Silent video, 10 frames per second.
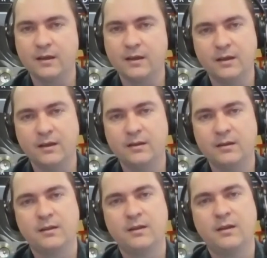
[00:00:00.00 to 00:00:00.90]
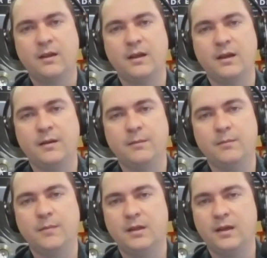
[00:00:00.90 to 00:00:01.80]
an
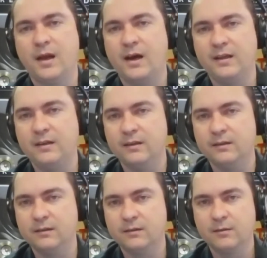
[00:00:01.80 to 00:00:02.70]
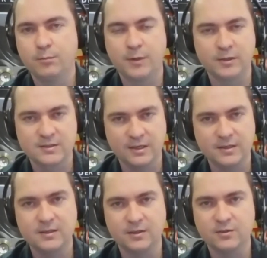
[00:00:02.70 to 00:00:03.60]
ideal
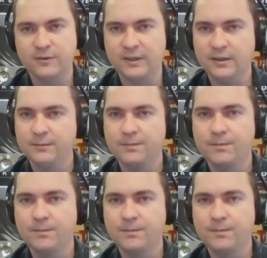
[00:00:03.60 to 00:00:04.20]
pulsating sphere.